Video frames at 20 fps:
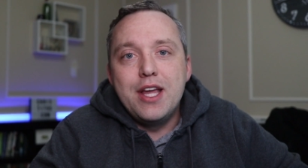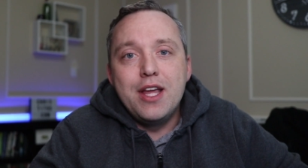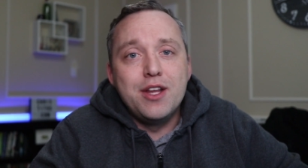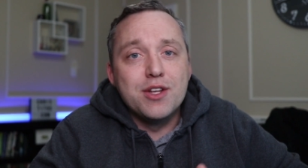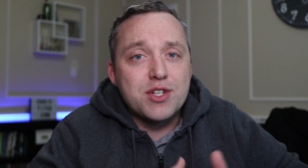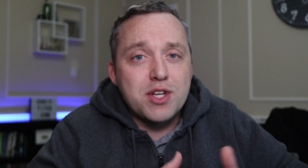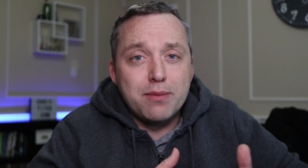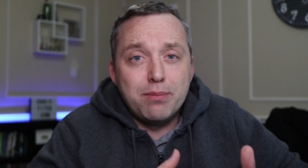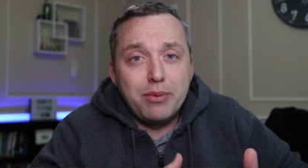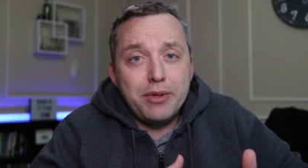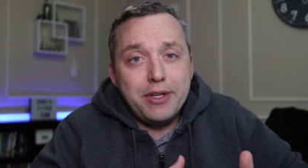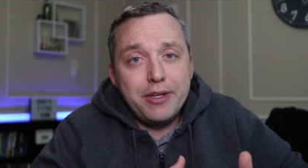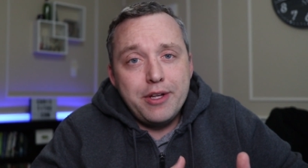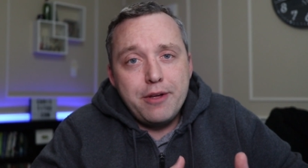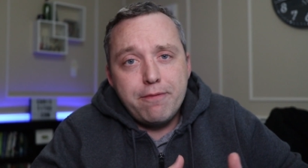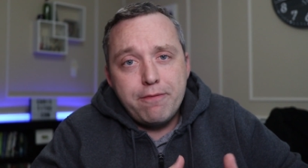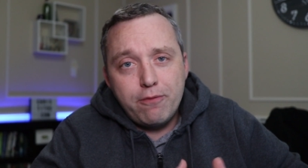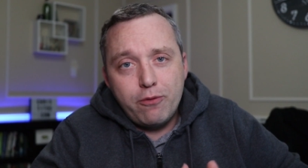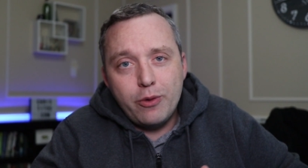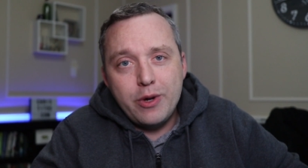it is
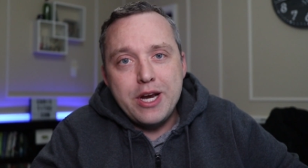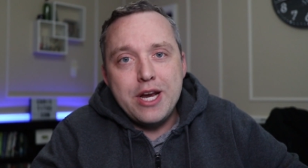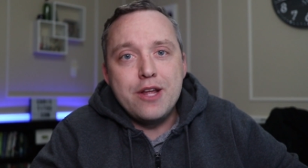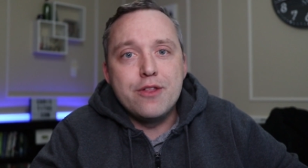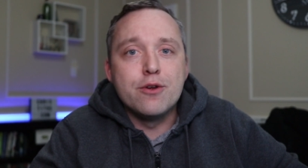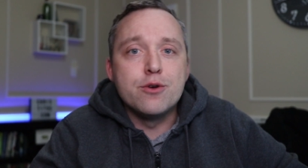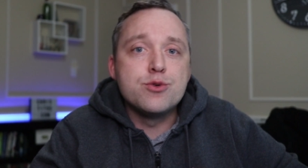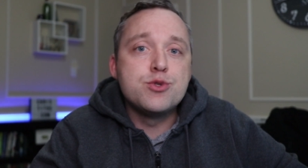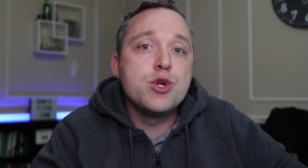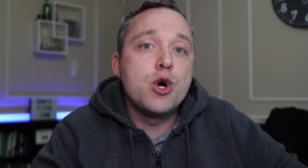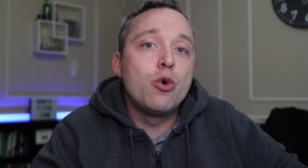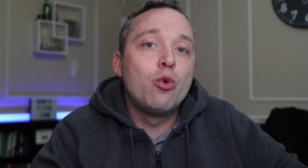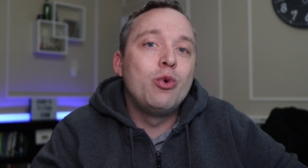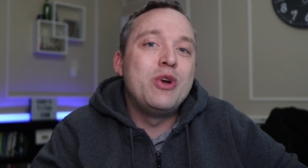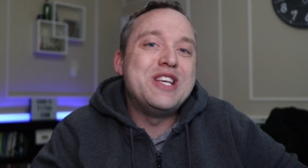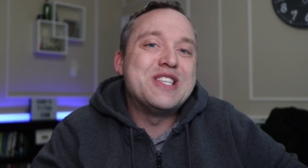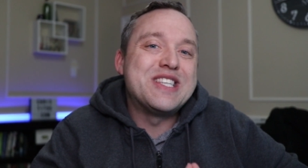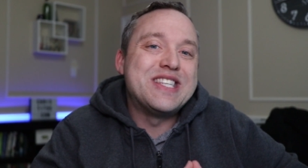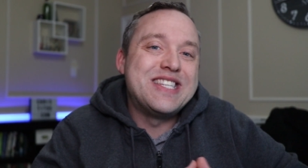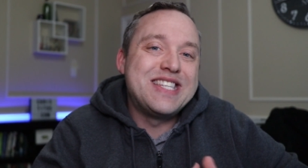completely free. There's no
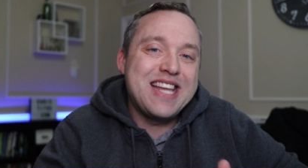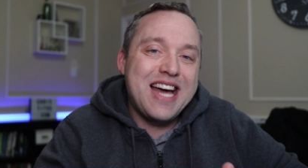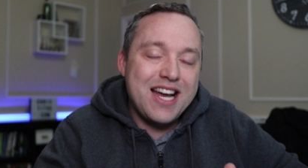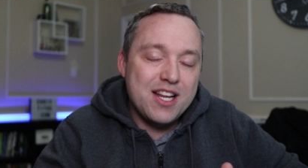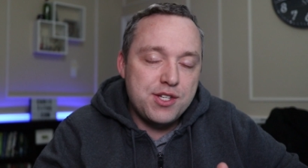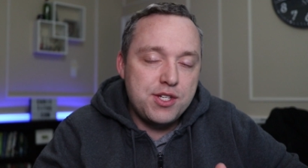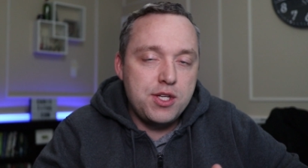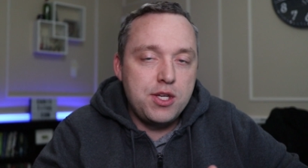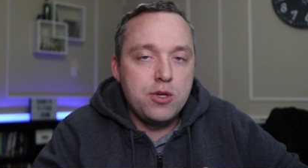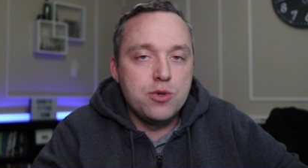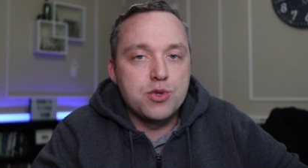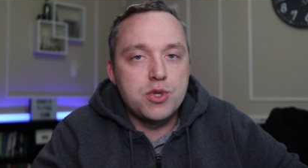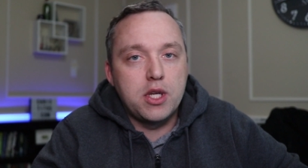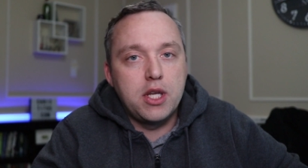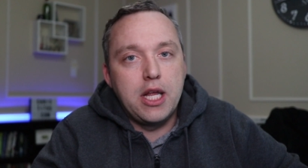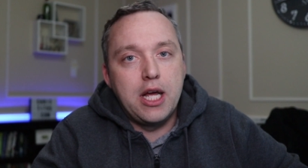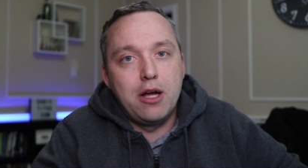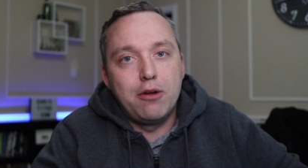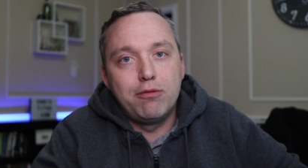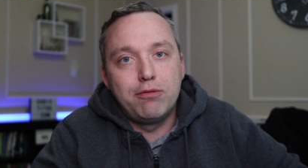reason not to use
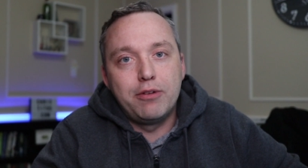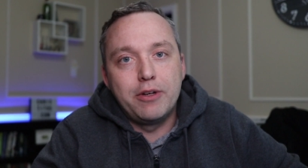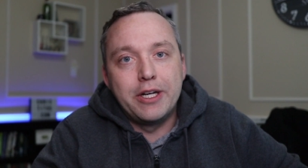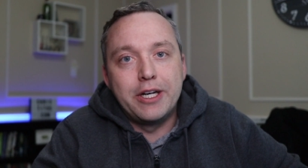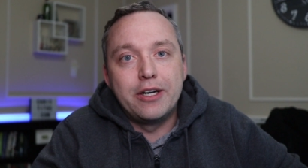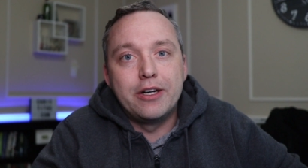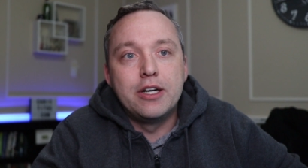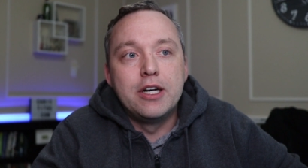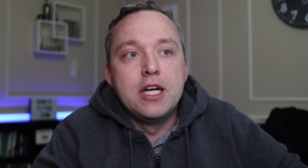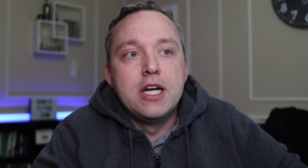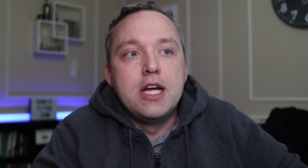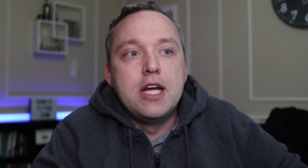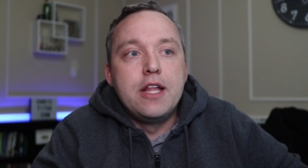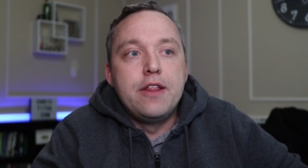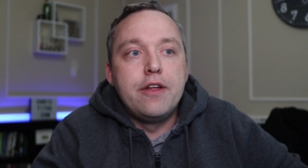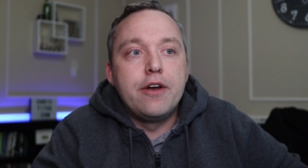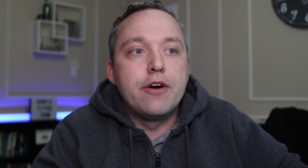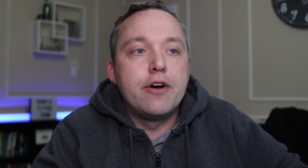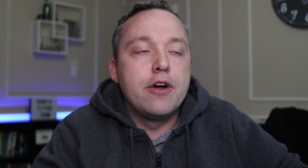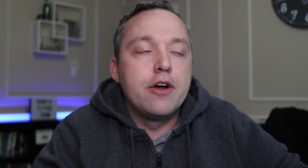Cloudflare.
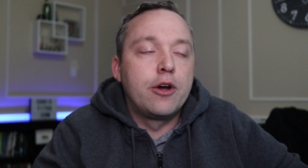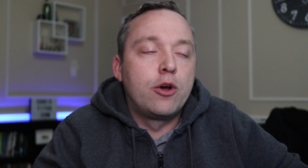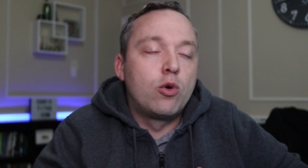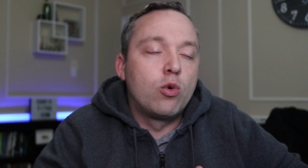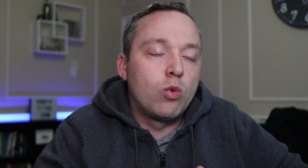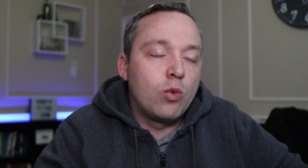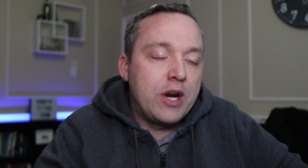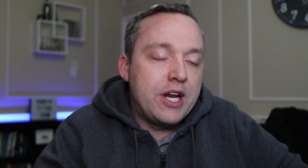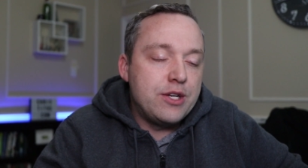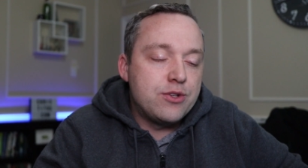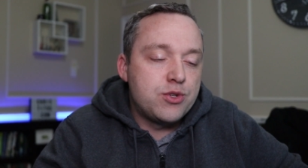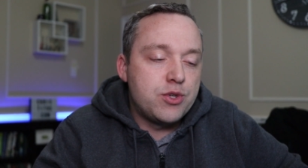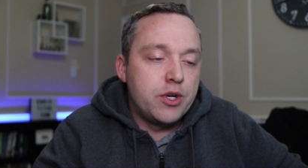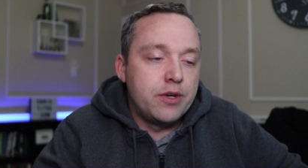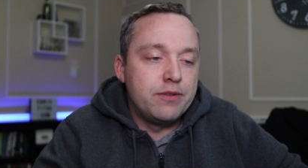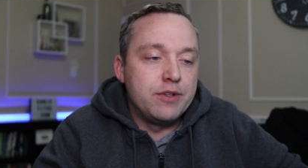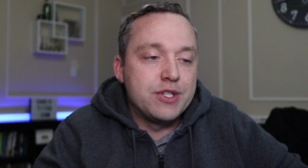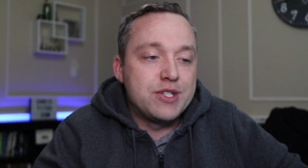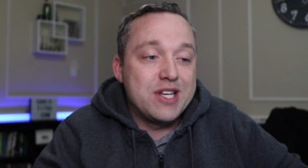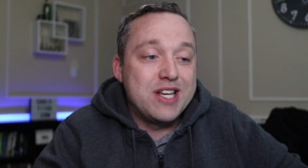They're a great
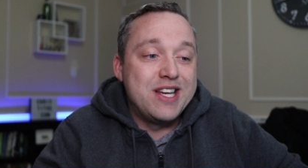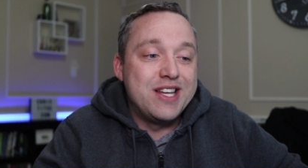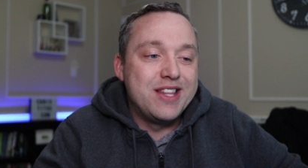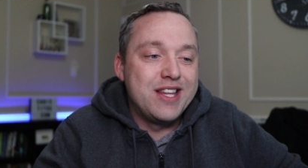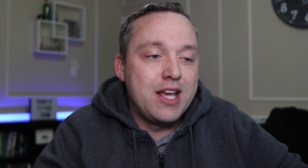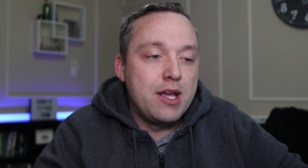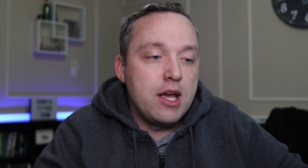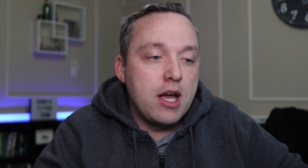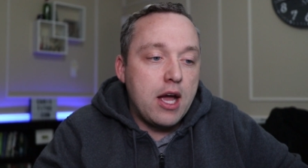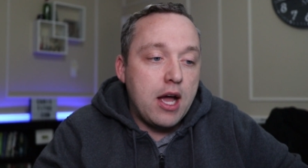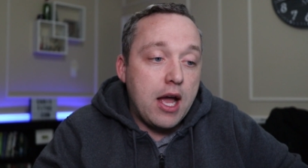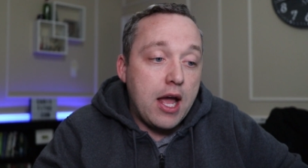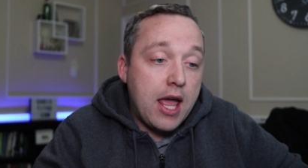service, and they